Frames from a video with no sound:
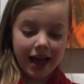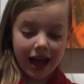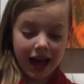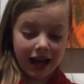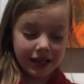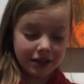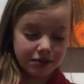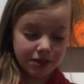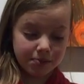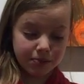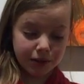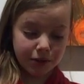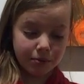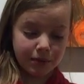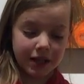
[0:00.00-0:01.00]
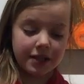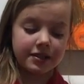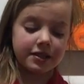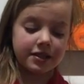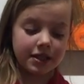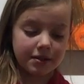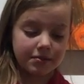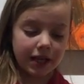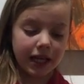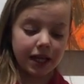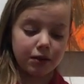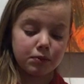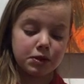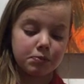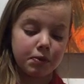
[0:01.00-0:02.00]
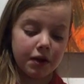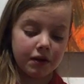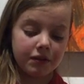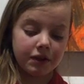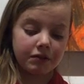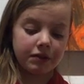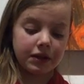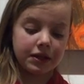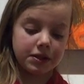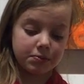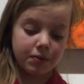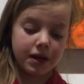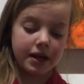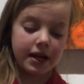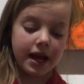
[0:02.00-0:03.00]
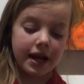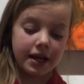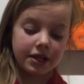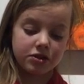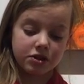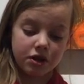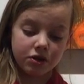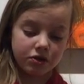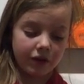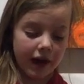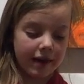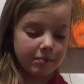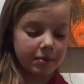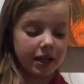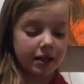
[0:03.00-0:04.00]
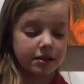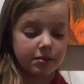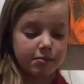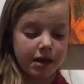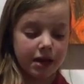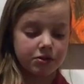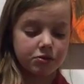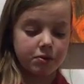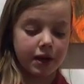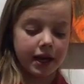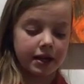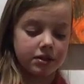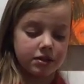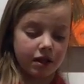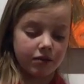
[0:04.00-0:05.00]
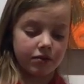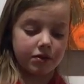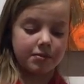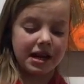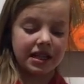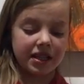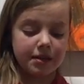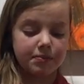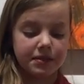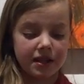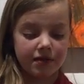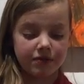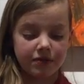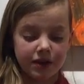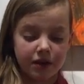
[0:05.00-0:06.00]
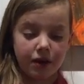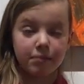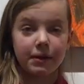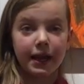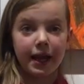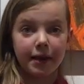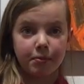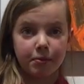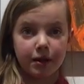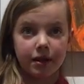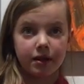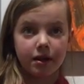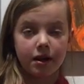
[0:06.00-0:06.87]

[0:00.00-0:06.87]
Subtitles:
I used blue because it seemed like it was perfect for this print, and I chose red because it matched what I had done for my lips and fit on my apron.